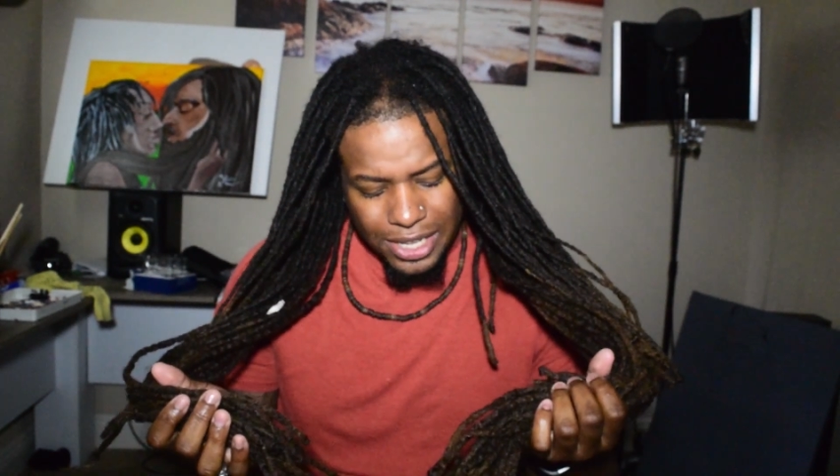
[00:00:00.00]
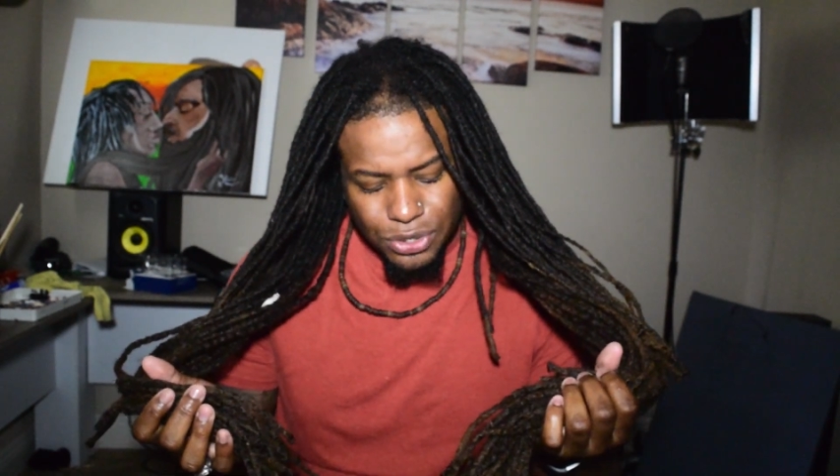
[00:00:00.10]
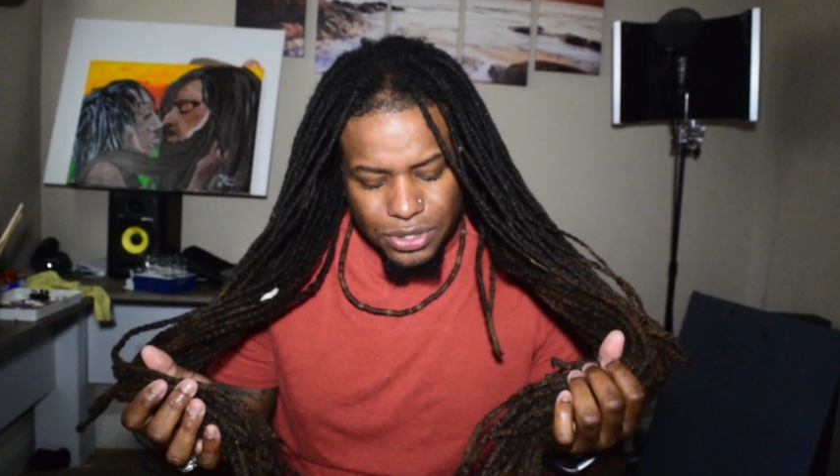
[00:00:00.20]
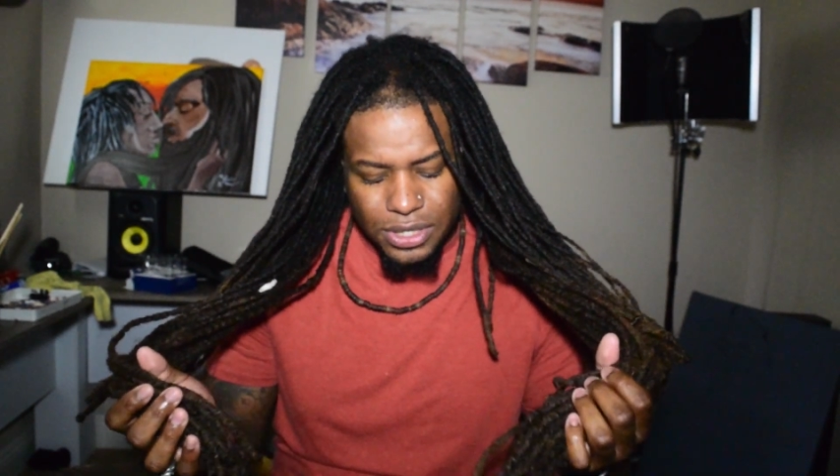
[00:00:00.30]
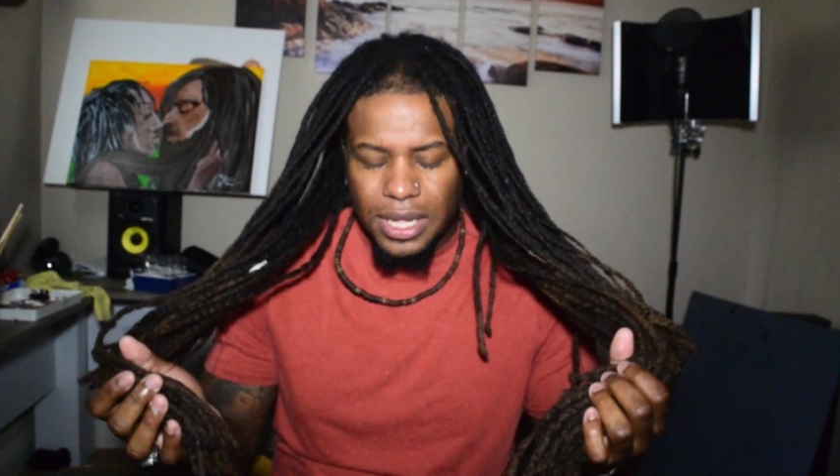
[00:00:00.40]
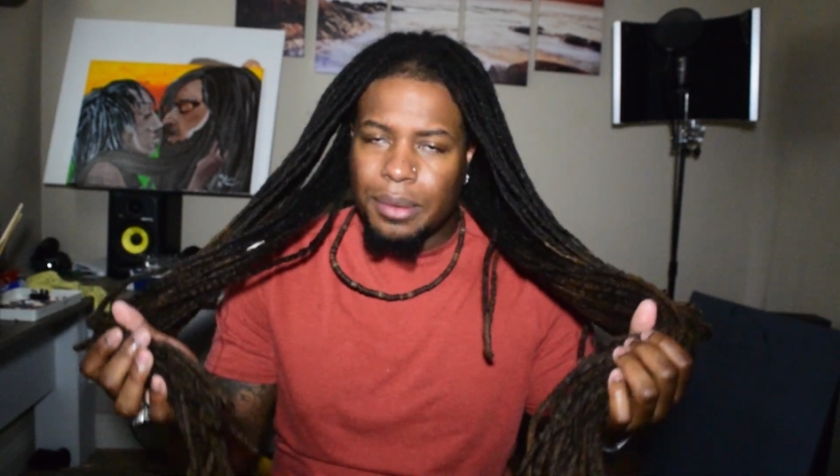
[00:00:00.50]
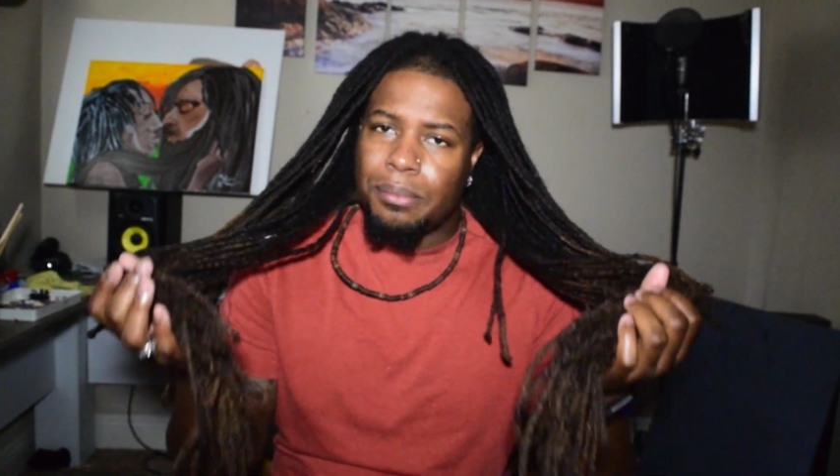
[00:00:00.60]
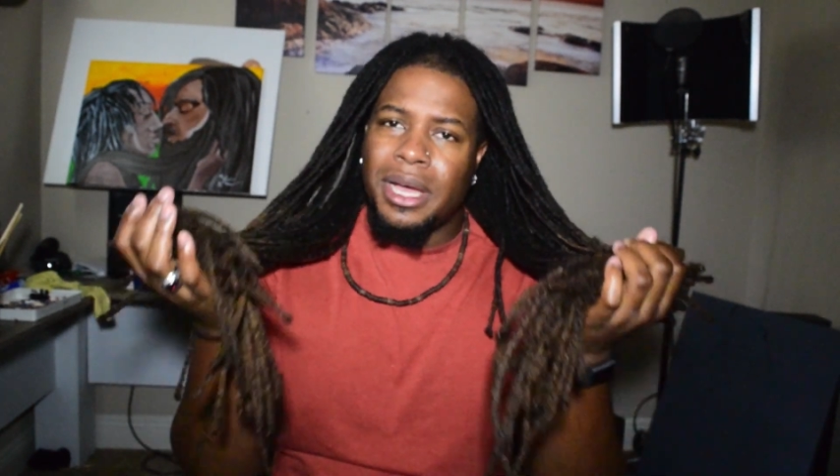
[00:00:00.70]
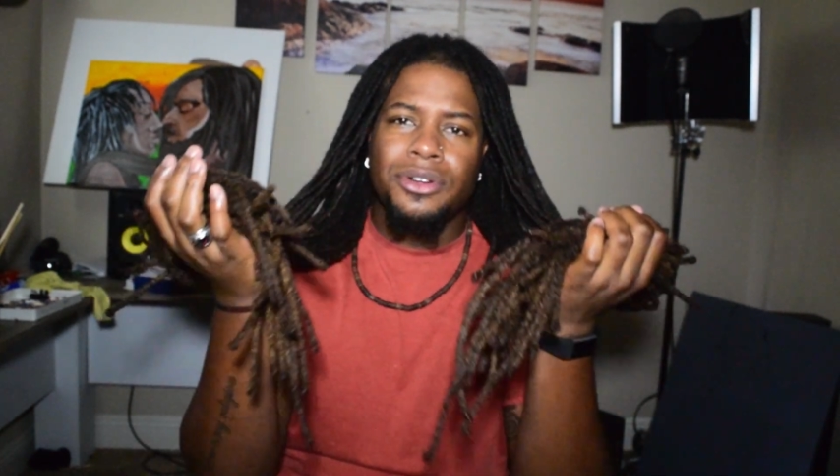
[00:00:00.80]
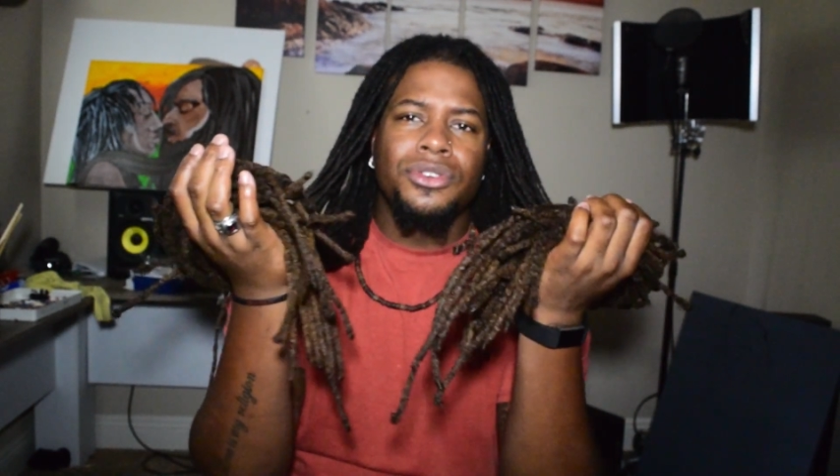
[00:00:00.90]
you can see,
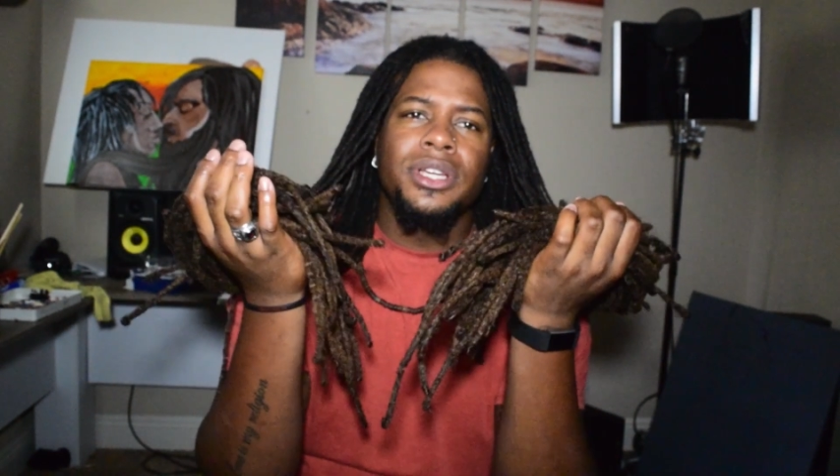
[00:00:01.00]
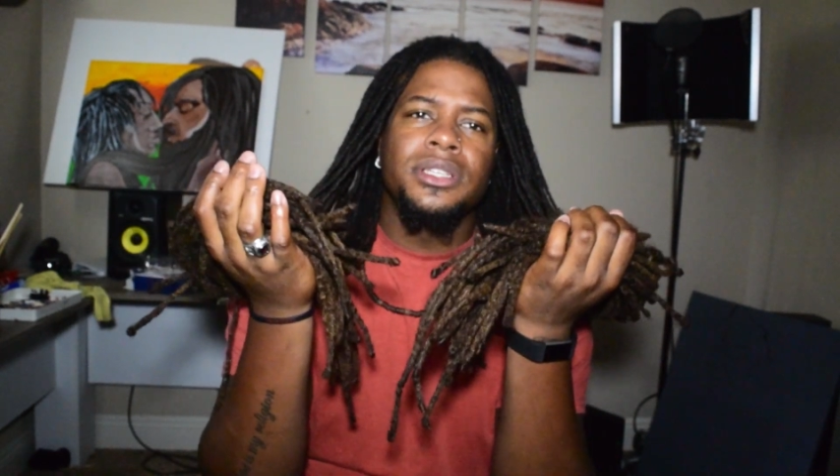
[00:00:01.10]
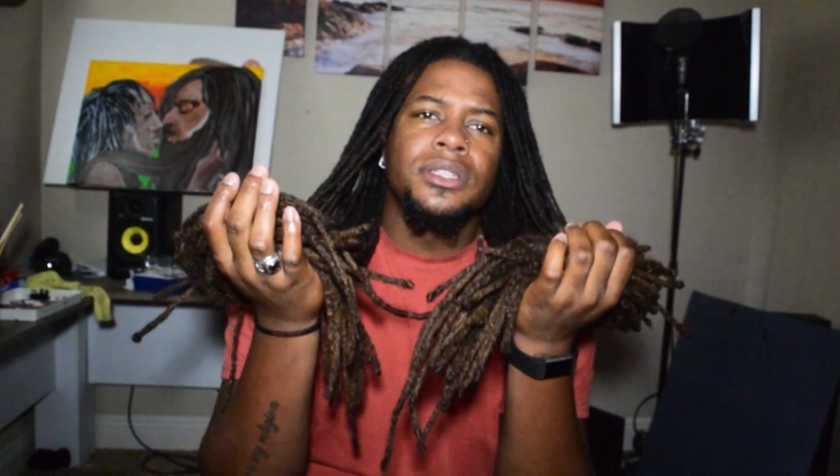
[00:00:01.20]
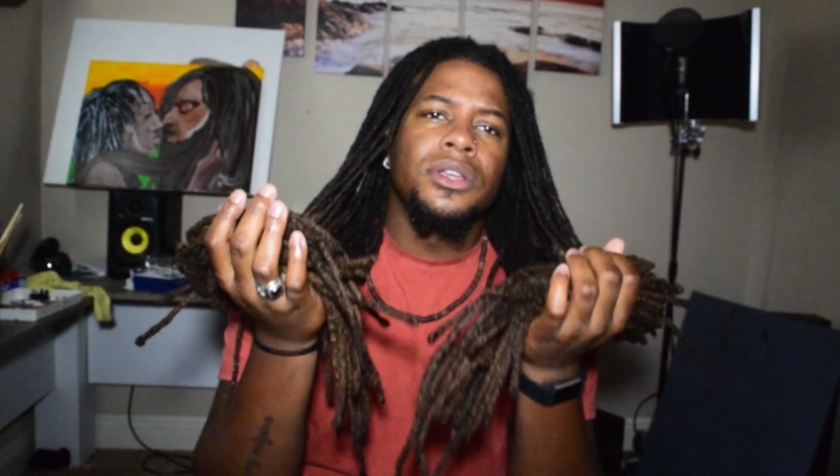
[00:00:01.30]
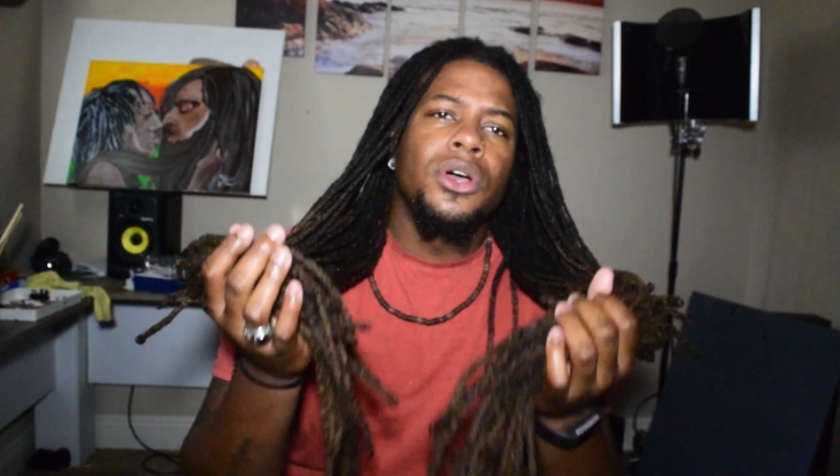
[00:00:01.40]
my dreads have